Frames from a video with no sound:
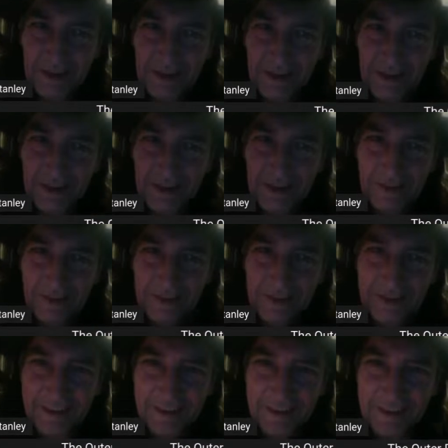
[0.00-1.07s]
It's not
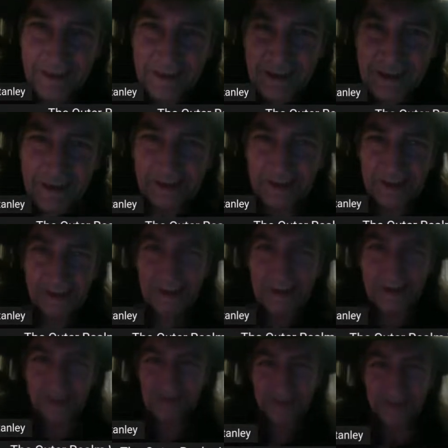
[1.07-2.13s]
there.
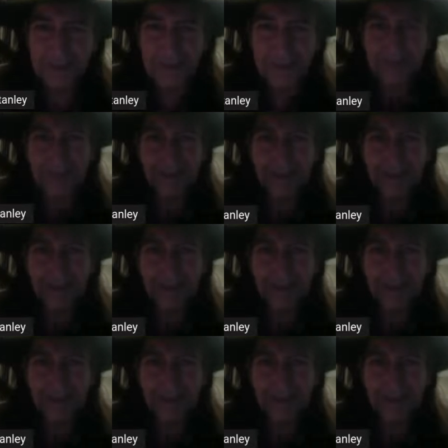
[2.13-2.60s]
Oh, Hamilton's